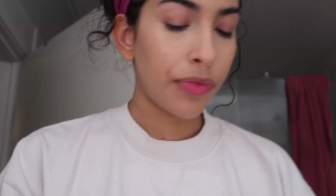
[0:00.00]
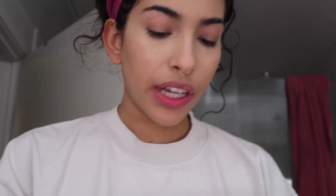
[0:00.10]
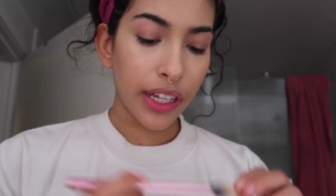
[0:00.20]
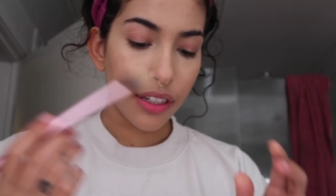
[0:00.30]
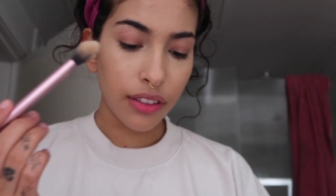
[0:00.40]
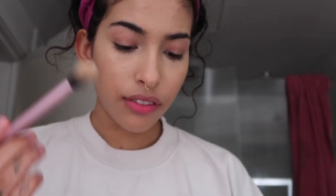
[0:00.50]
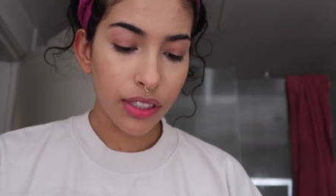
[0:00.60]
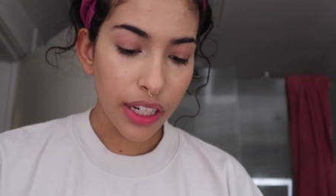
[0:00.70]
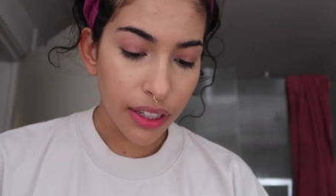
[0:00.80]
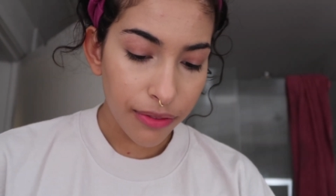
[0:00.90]
I get a little
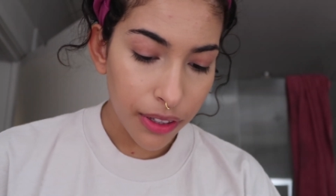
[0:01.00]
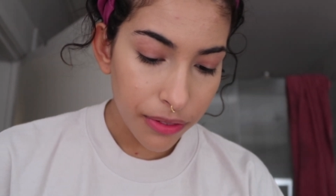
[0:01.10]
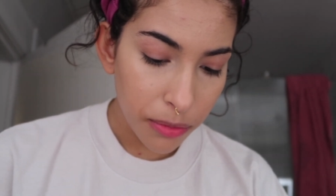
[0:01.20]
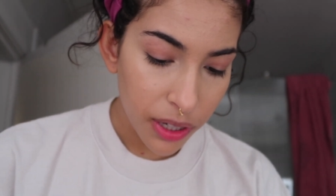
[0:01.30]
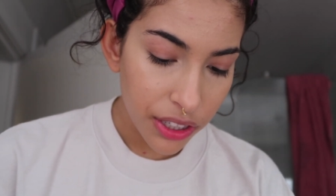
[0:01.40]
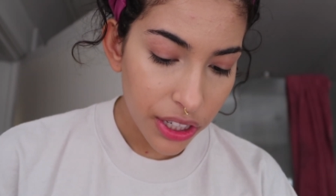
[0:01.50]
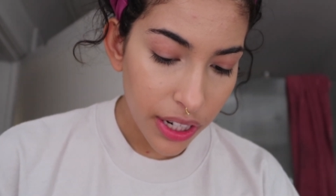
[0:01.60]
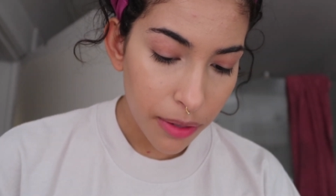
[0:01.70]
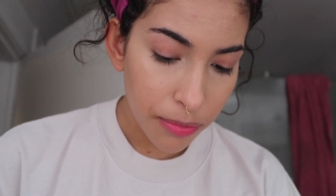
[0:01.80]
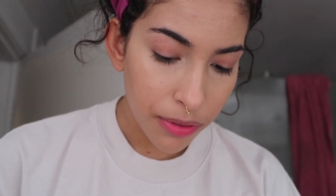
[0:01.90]
tiny fluffy brush
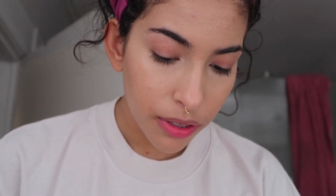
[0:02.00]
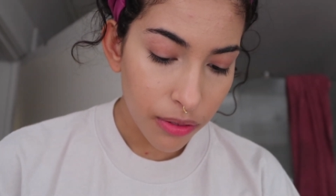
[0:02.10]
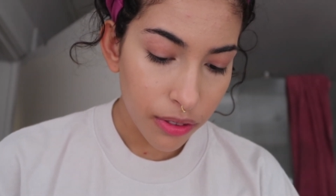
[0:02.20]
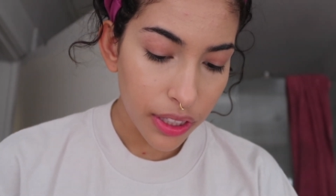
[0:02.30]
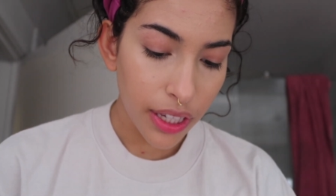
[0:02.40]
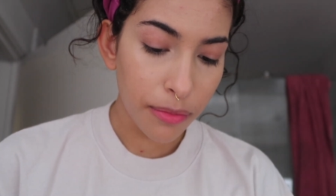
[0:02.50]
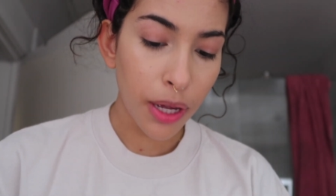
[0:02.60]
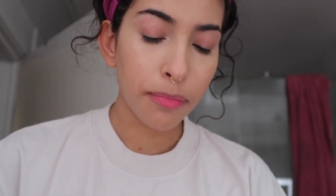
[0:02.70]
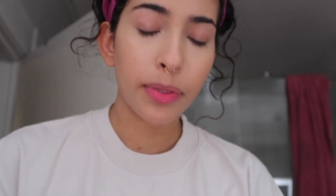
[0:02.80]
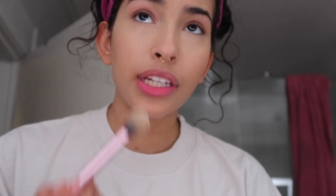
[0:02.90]
and I put only, I'm
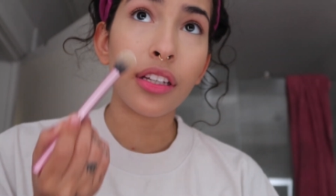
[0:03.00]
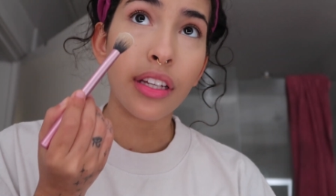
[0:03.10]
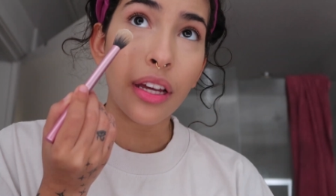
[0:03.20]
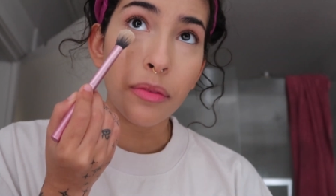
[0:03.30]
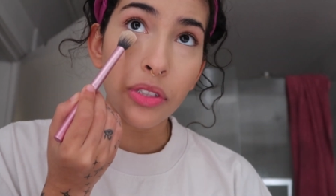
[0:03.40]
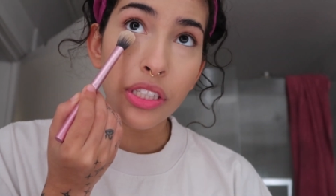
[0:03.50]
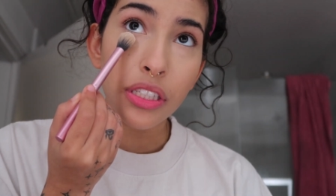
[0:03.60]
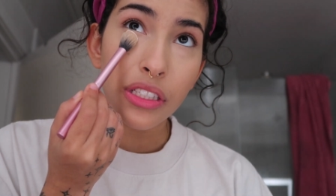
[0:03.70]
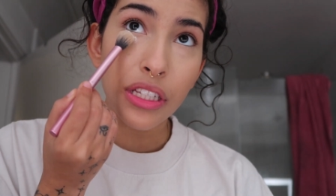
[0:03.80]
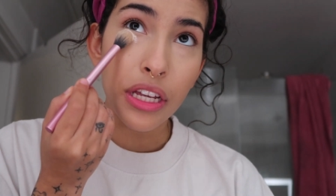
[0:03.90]
not baking it, I'm
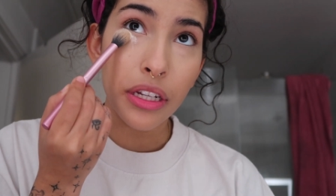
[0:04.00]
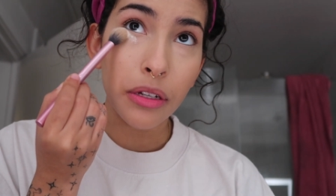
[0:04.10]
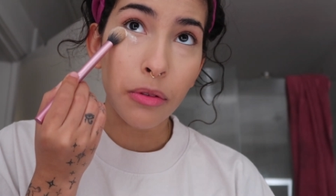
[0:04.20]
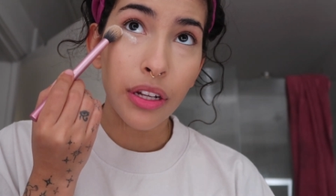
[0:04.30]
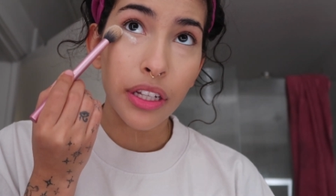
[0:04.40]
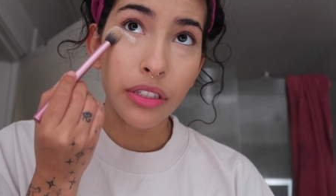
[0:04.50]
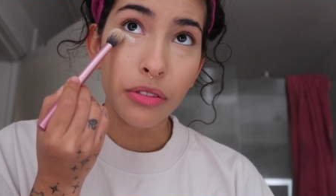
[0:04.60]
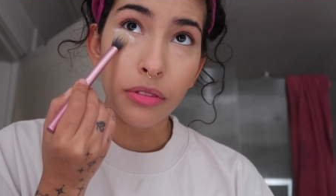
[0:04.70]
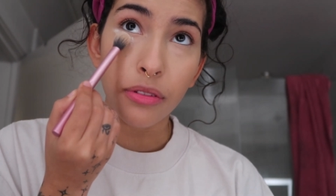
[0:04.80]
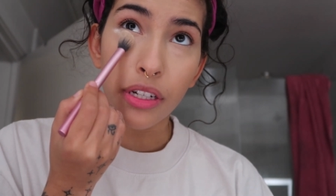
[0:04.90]
just setting while I
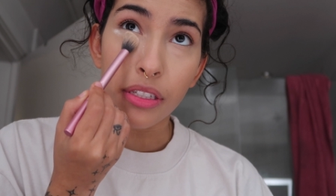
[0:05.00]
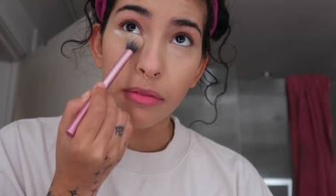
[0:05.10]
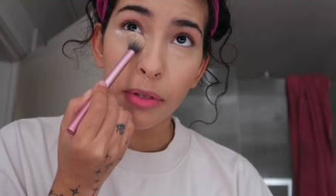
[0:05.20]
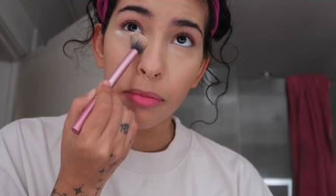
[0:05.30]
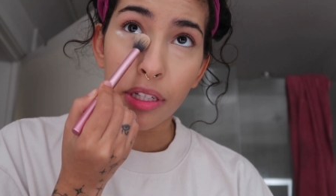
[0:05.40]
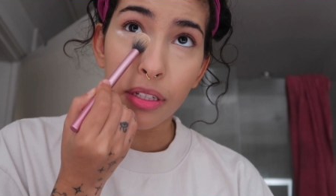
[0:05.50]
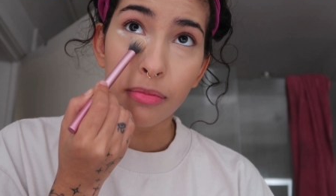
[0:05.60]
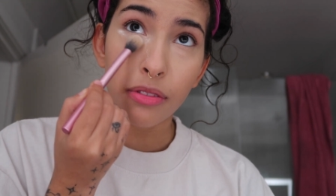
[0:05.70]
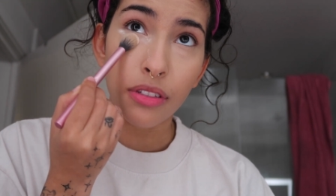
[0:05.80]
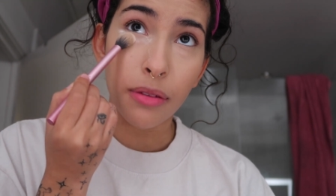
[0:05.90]
do the rest of my
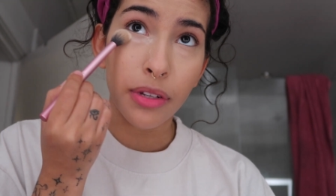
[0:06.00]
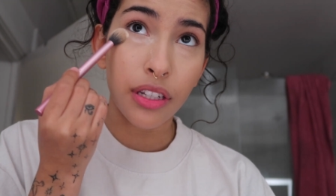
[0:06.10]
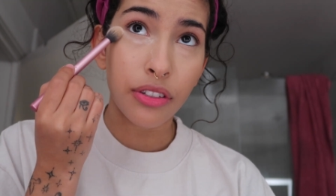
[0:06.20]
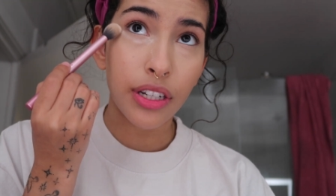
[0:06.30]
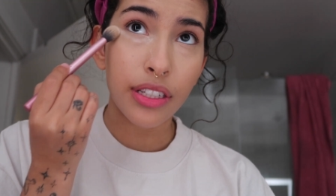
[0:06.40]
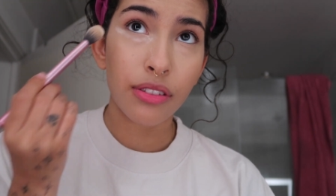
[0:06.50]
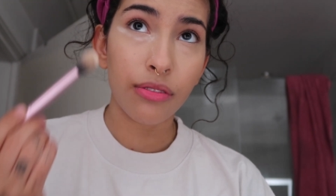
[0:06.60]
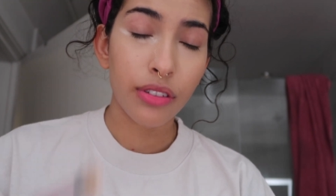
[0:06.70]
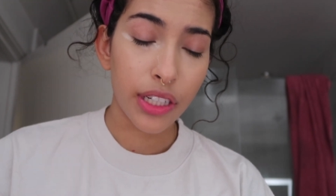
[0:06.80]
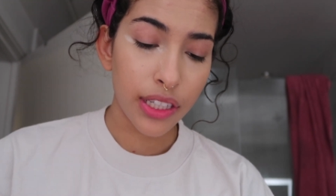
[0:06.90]
makeup so that my under eyes
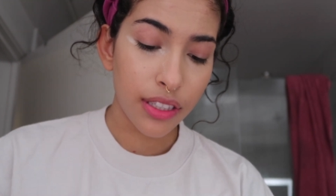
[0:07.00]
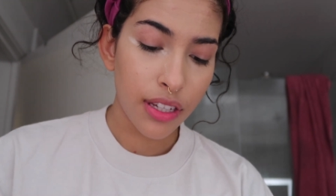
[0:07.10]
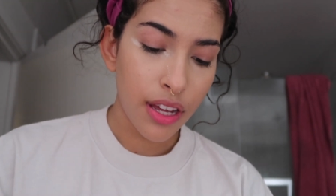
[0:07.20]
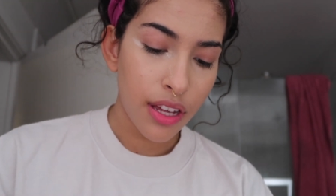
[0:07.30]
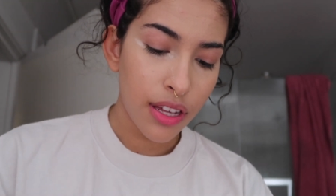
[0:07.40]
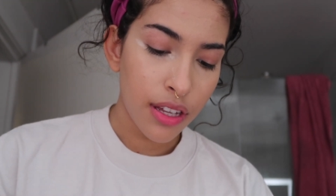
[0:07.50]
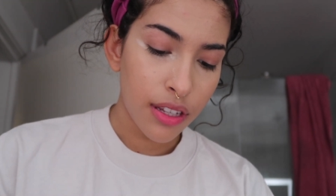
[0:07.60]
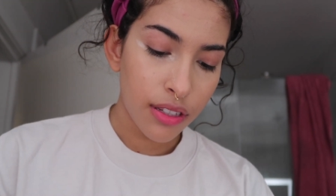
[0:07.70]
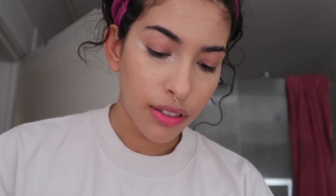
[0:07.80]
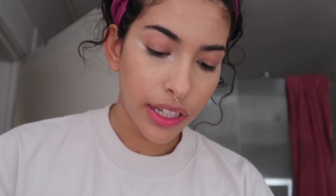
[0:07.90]
don't crease.
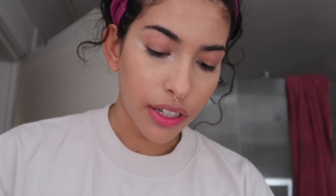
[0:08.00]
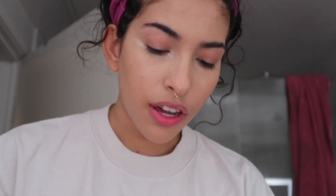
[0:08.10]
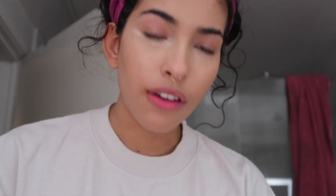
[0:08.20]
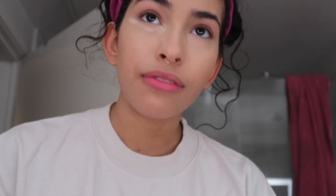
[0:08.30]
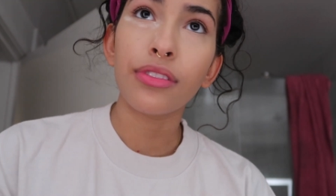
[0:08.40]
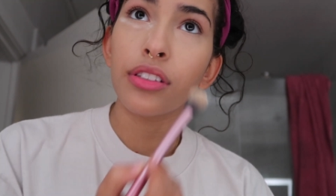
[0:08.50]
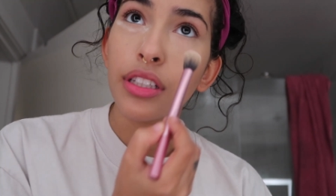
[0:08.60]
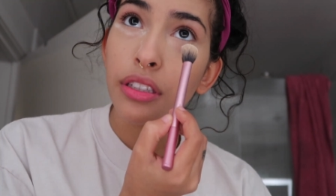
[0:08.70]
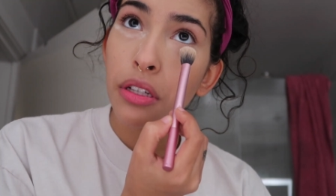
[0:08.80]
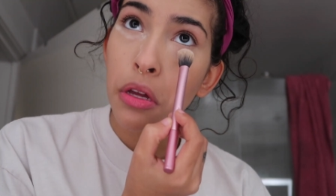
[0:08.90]
So like not
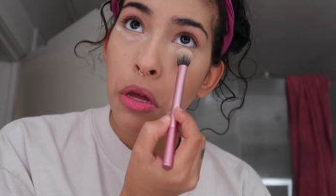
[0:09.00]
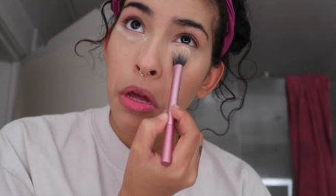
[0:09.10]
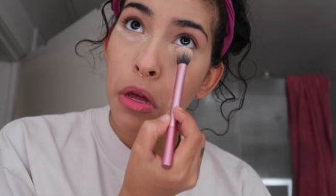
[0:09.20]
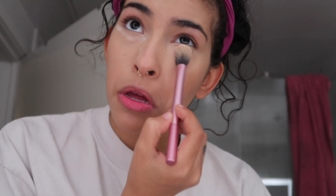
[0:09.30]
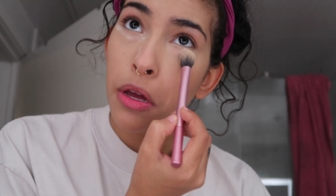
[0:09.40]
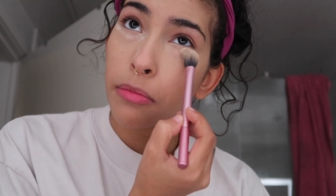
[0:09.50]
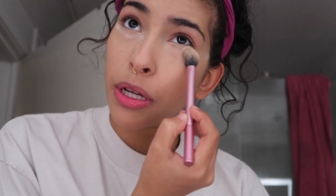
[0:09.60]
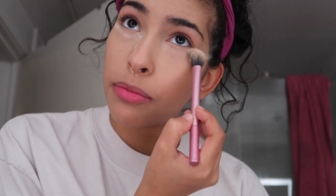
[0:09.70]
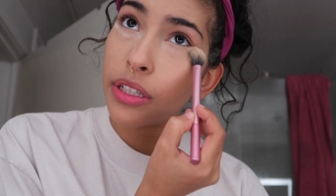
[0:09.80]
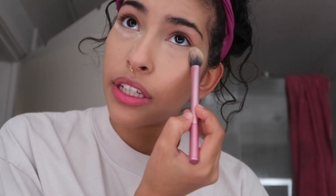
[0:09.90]
fully. I'm
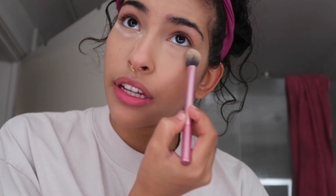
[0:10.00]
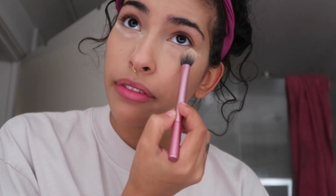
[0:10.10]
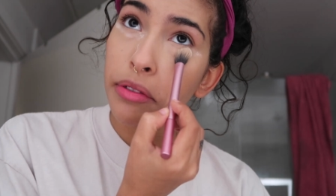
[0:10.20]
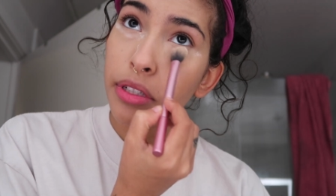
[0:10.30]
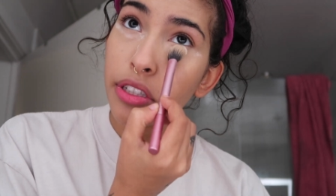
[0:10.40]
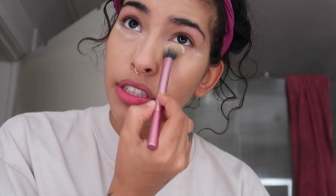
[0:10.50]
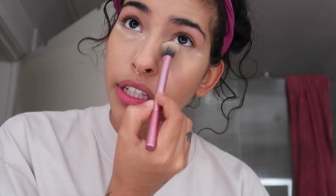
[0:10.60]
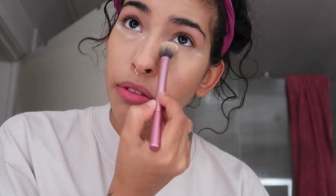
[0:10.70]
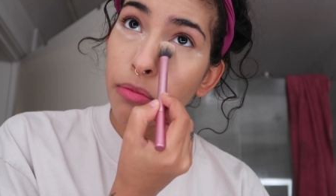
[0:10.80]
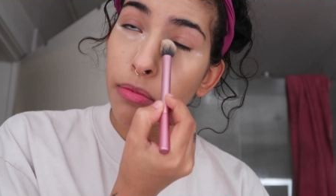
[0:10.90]
not putting it everywhere, just
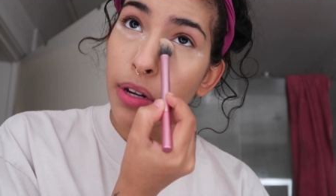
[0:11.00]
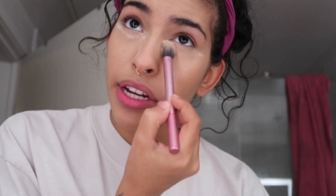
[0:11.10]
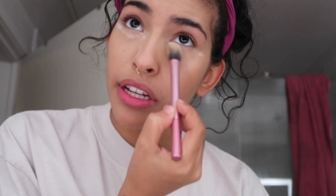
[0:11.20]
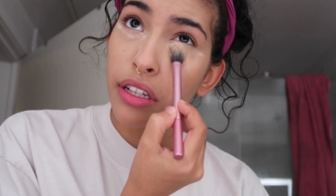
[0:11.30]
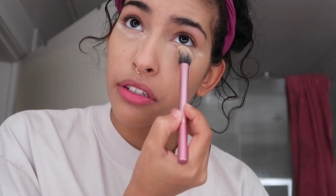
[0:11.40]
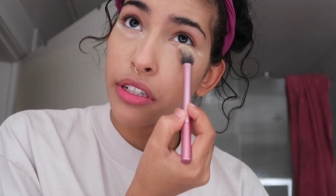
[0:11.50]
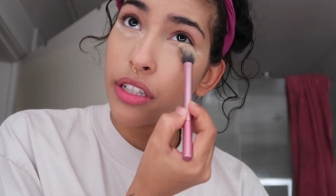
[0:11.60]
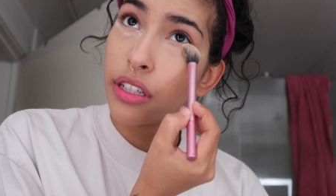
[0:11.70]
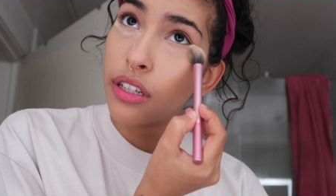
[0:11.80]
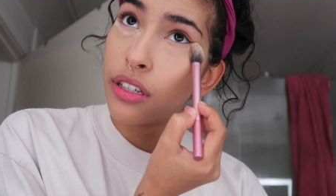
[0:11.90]
like right
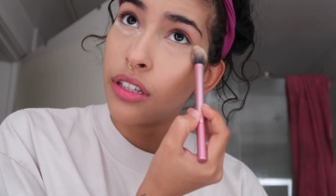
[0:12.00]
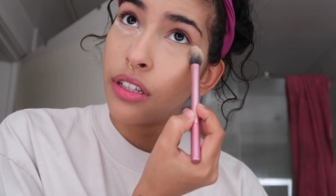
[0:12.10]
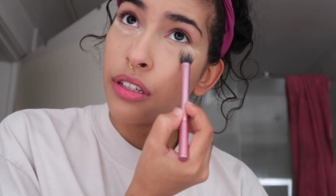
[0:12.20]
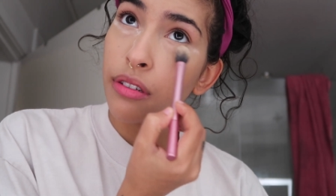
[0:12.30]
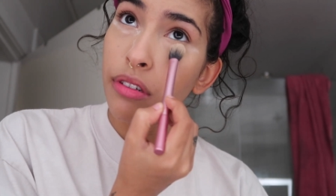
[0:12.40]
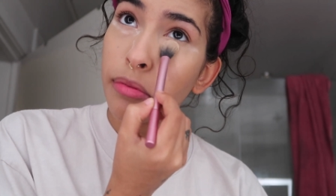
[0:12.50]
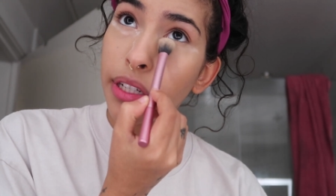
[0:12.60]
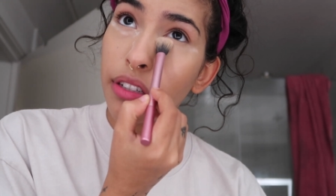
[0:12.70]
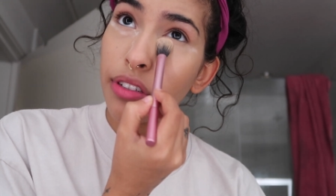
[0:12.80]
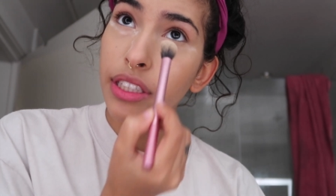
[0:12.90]
under where
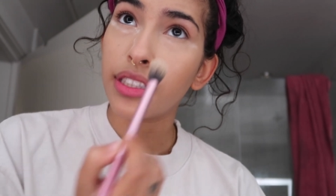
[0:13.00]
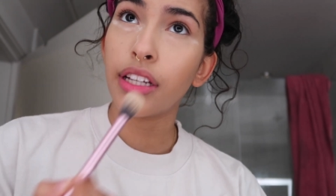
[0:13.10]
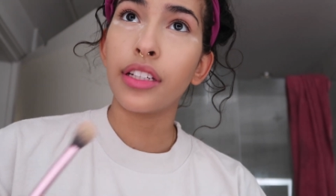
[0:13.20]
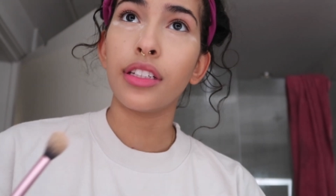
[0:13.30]
my crease line